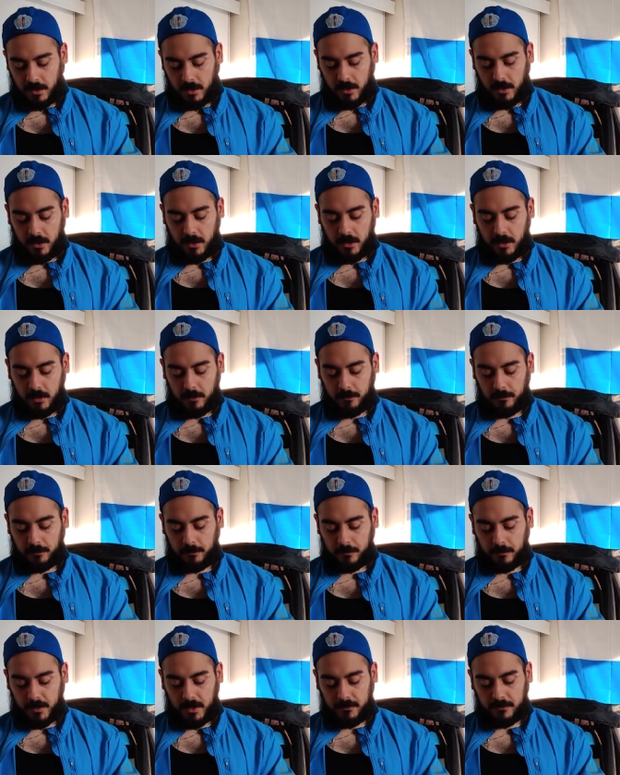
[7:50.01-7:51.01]

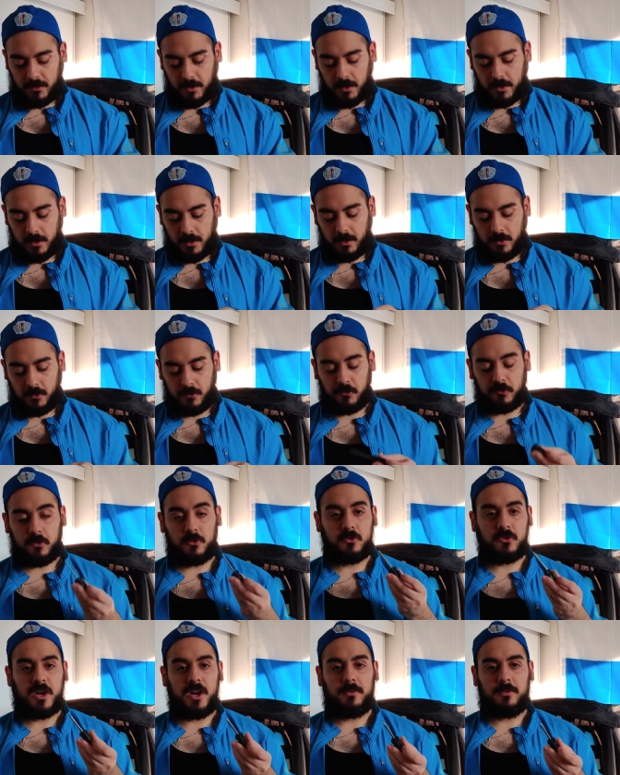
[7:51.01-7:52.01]
I've got a
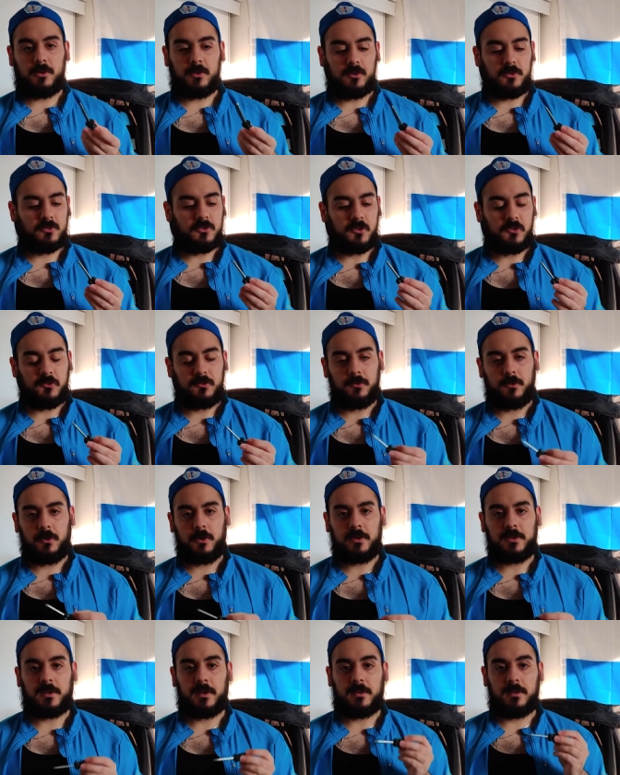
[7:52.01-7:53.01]
screwdriver just
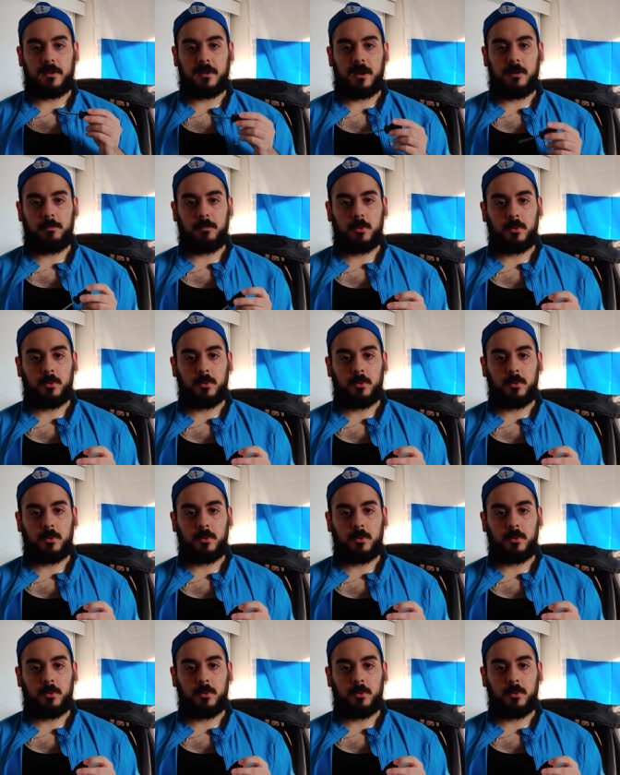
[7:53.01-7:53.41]
for tightening up